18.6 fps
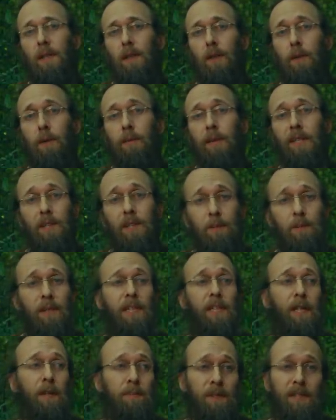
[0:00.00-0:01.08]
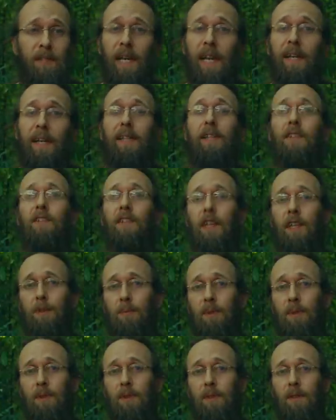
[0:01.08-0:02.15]
Or we may simply come to that
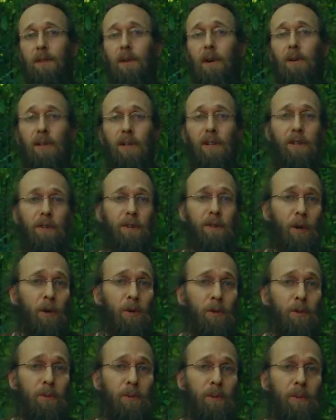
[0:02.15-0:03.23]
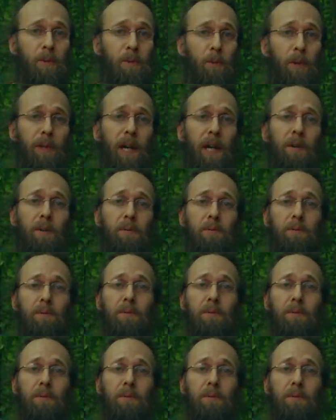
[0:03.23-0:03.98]
assessment all on our own without